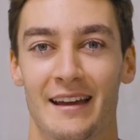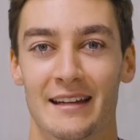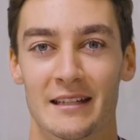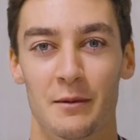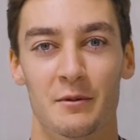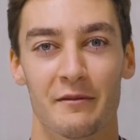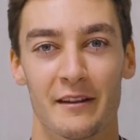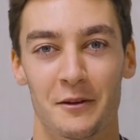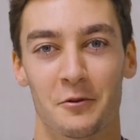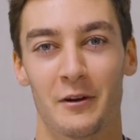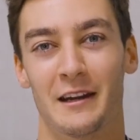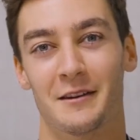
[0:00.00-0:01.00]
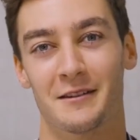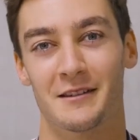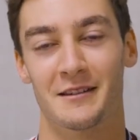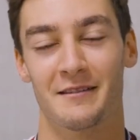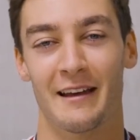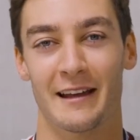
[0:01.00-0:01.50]
In terms of the
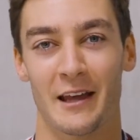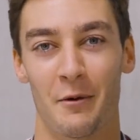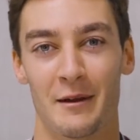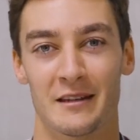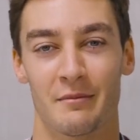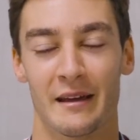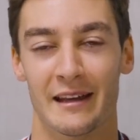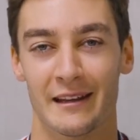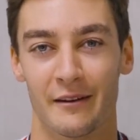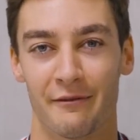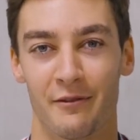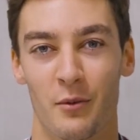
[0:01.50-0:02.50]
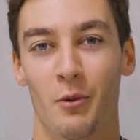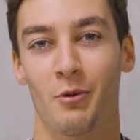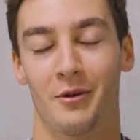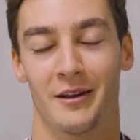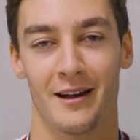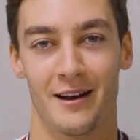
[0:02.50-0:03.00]
ingredients that go into making a
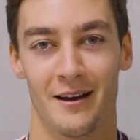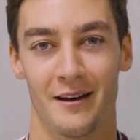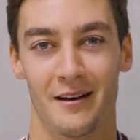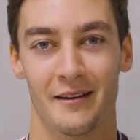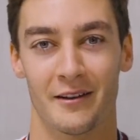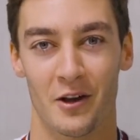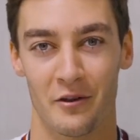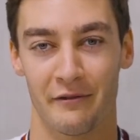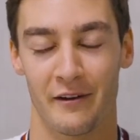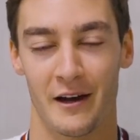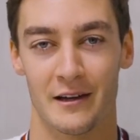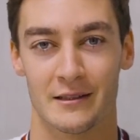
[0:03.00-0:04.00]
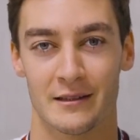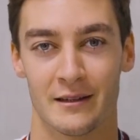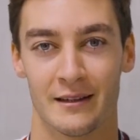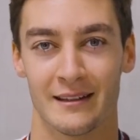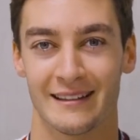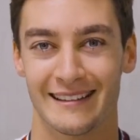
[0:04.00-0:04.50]
Formula One car go fast,
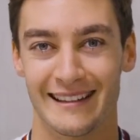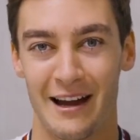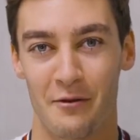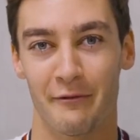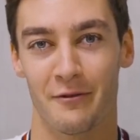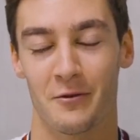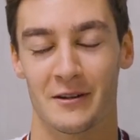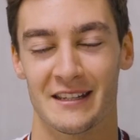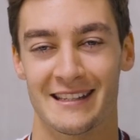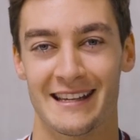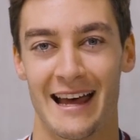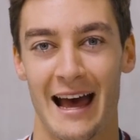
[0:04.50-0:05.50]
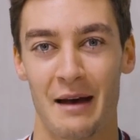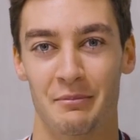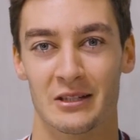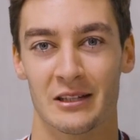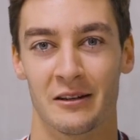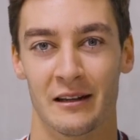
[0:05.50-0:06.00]
downforce is
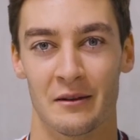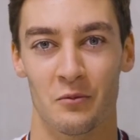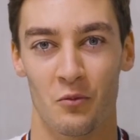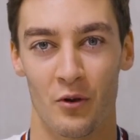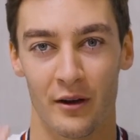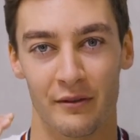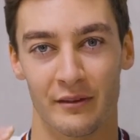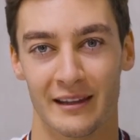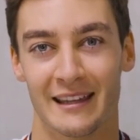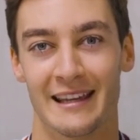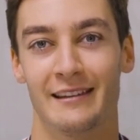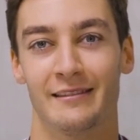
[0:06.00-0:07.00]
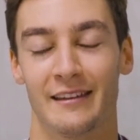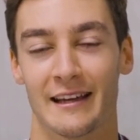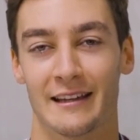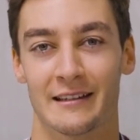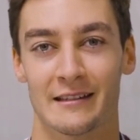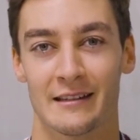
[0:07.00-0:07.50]
absolutely one of the key
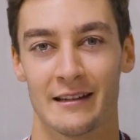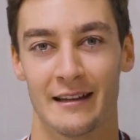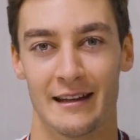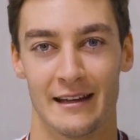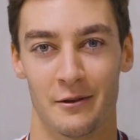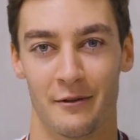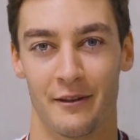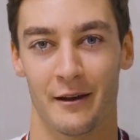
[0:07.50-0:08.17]
things in doing